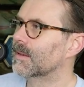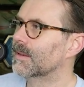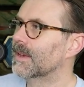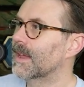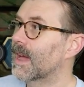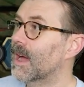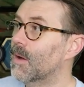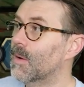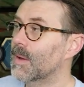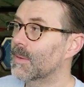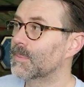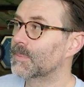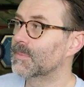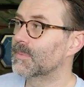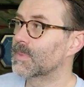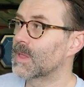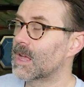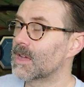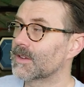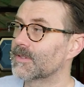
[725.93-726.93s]
Now I've
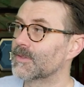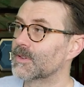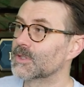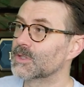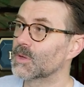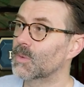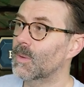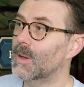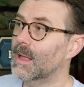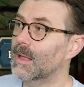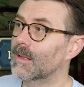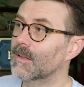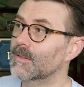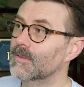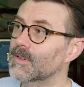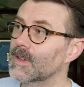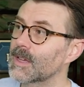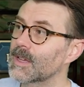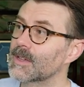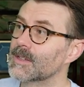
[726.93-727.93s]
blocked for
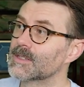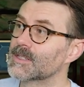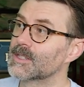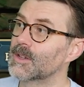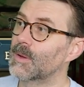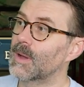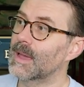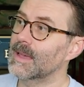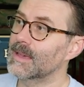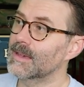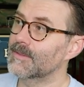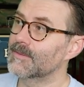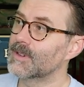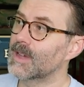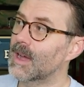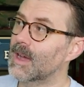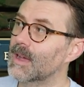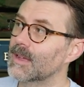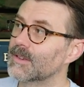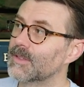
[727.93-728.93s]
12, so I have
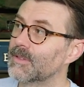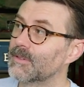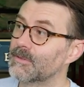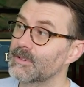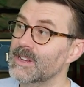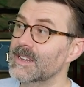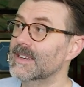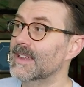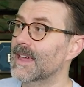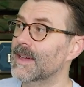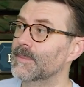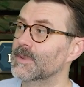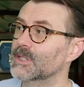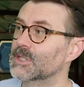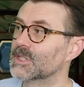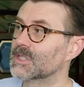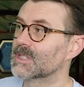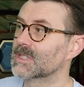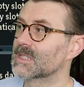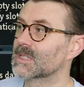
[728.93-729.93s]
got 3
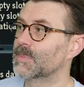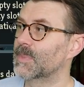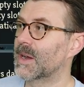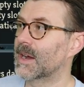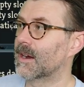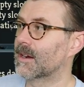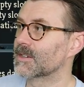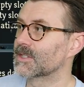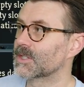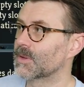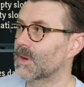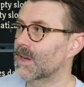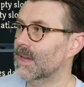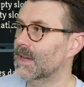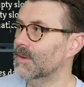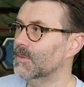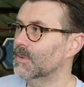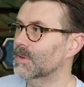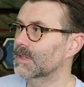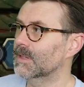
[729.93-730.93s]
damage to spare, so
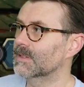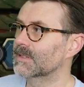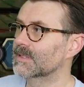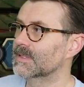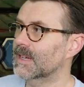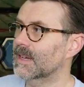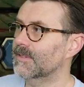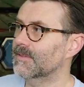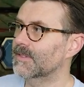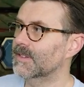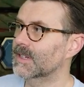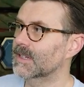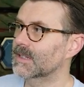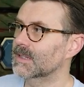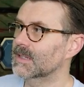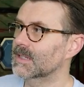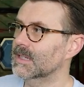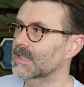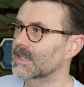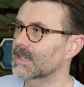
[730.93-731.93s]
I will
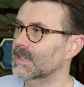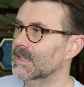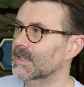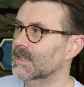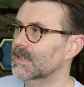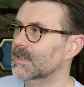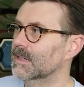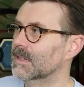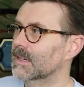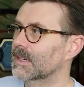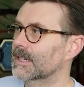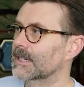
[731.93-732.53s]
definitely